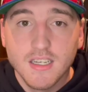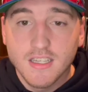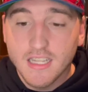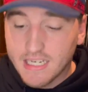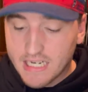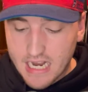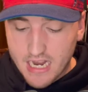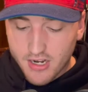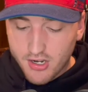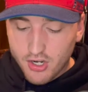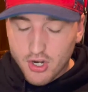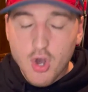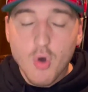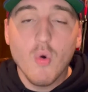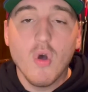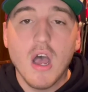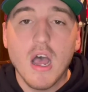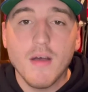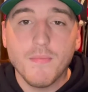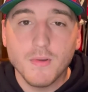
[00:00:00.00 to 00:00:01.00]
They got
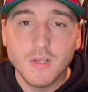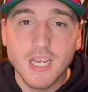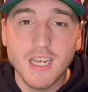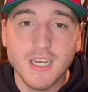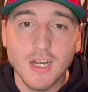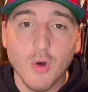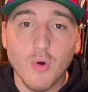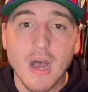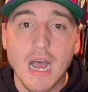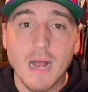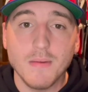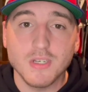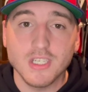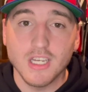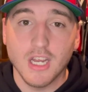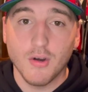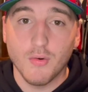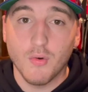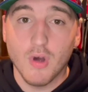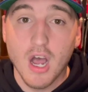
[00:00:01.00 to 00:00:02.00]
no options
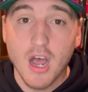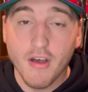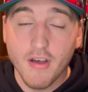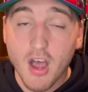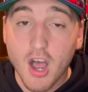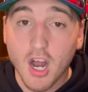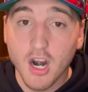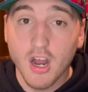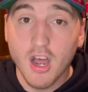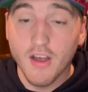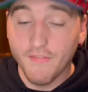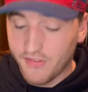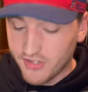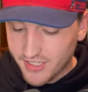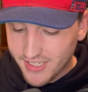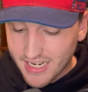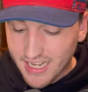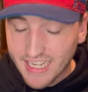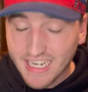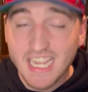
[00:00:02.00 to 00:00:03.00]
on offense.
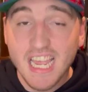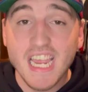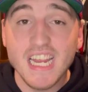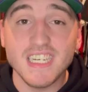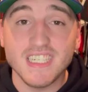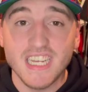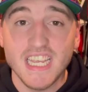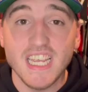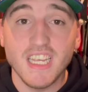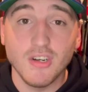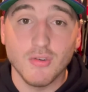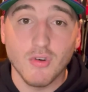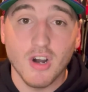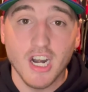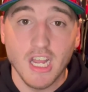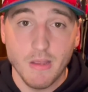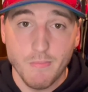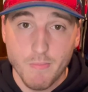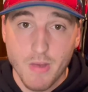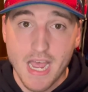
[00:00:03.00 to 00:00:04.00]
You got 18
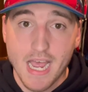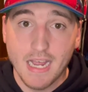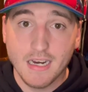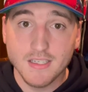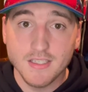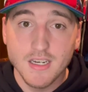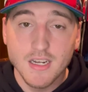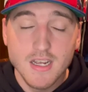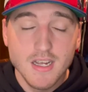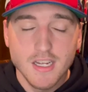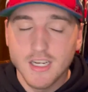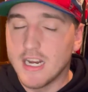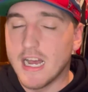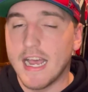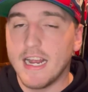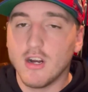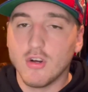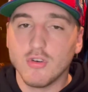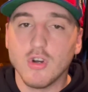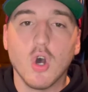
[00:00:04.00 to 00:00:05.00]
running backs. Now,
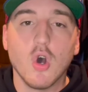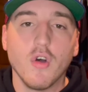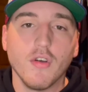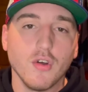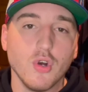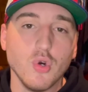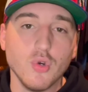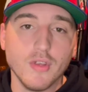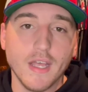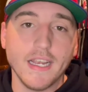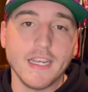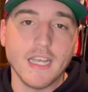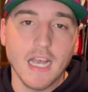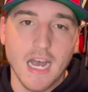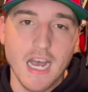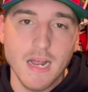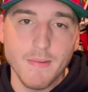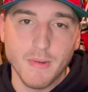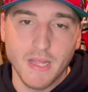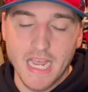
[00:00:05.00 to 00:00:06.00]
I don't know who they
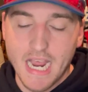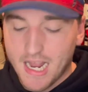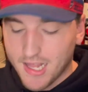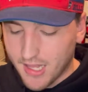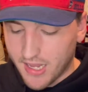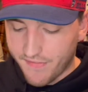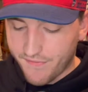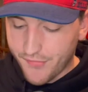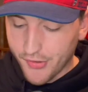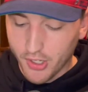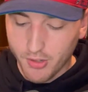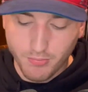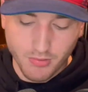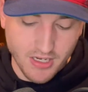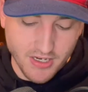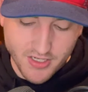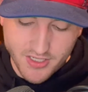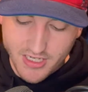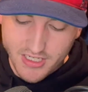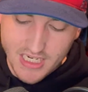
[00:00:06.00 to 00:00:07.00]
cut, but they had Philip
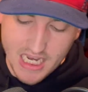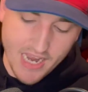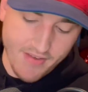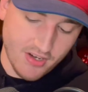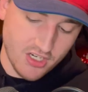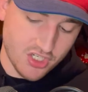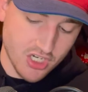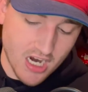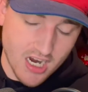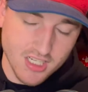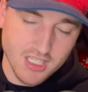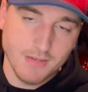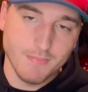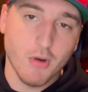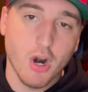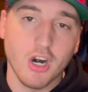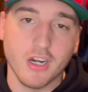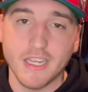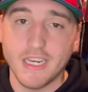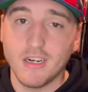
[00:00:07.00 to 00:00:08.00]
Lindsay, David Johnson,
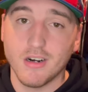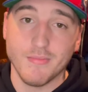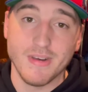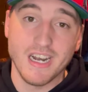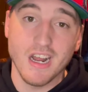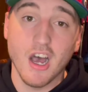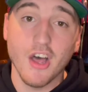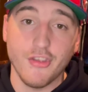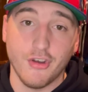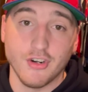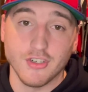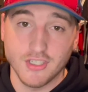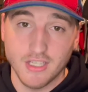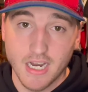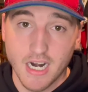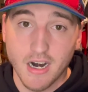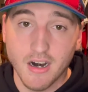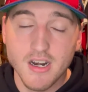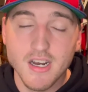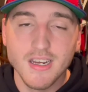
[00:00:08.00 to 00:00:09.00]
Mark Ingram, and others
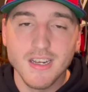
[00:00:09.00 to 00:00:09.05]
there.